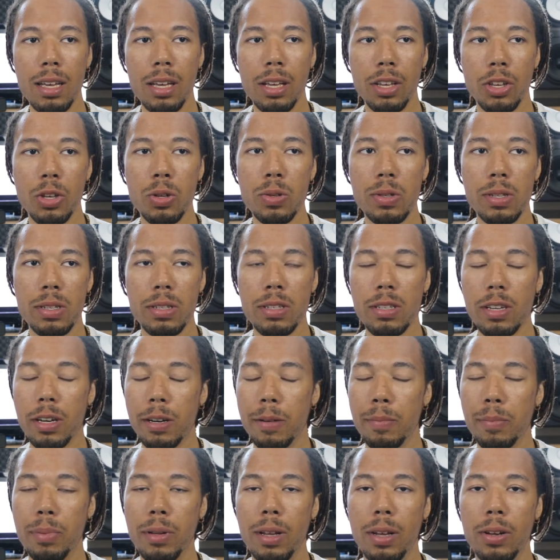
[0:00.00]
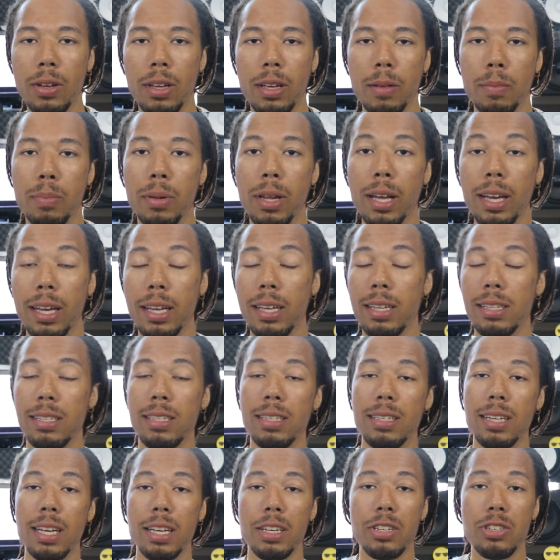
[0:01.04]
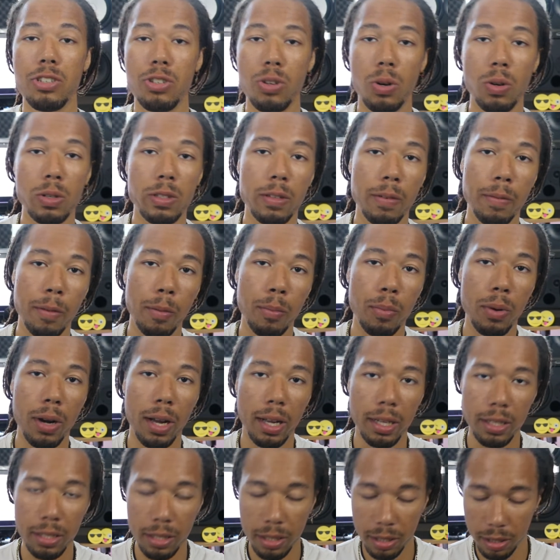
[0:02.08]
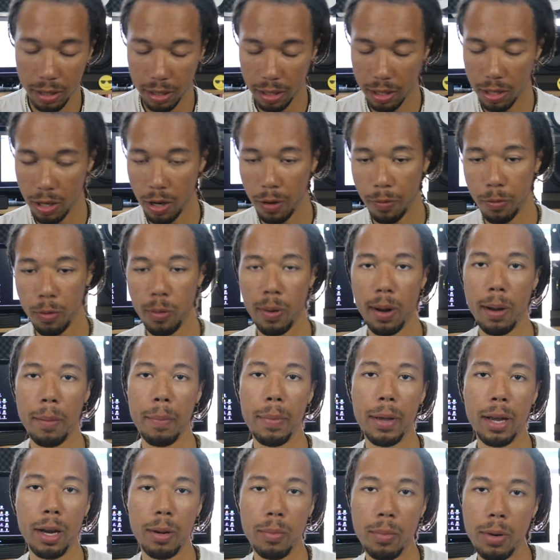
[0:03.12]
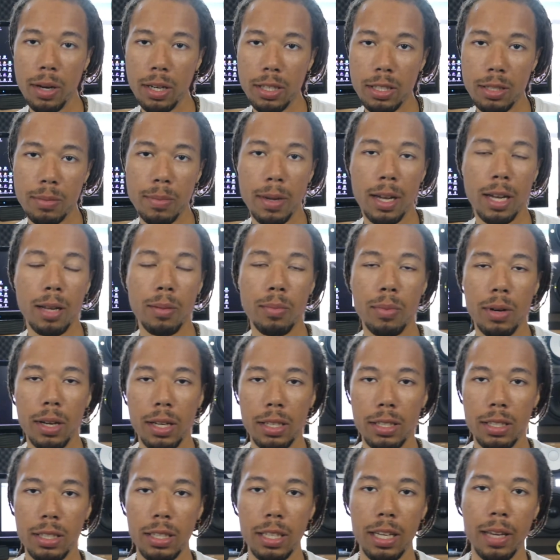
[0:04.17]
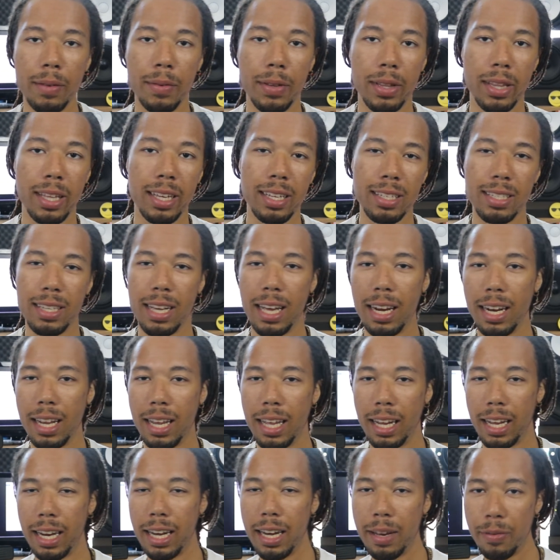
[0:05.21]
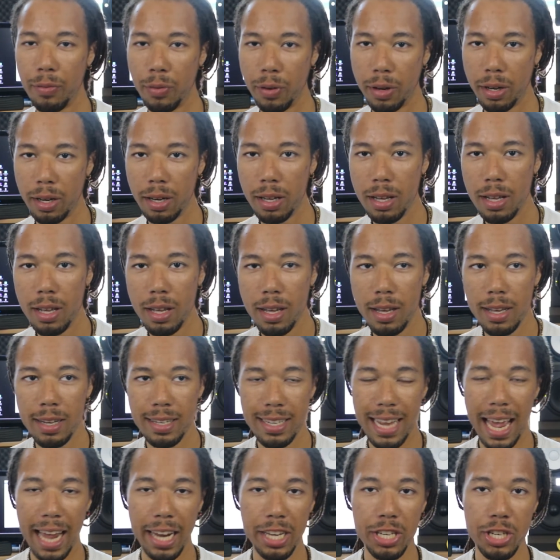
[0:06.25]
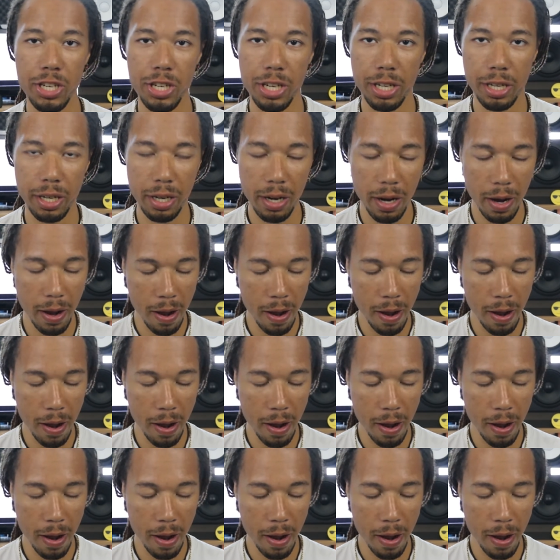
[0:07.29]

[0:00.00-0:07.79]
using certain plugins as like strokes of a brush. You know, if you want a bigger brush, smaller brush, giving things kind of like a different texture.